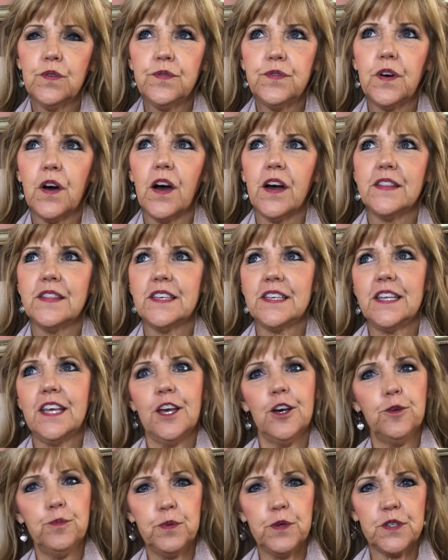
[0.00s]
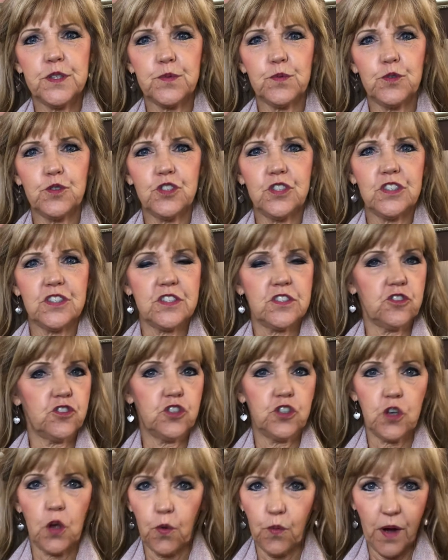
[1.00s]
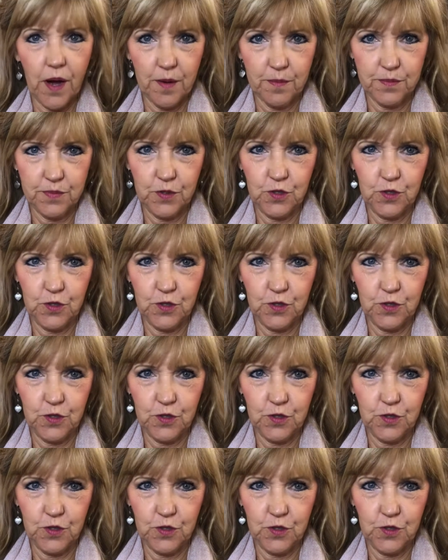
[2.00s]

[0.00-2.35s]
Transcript: find that helpers will just show up.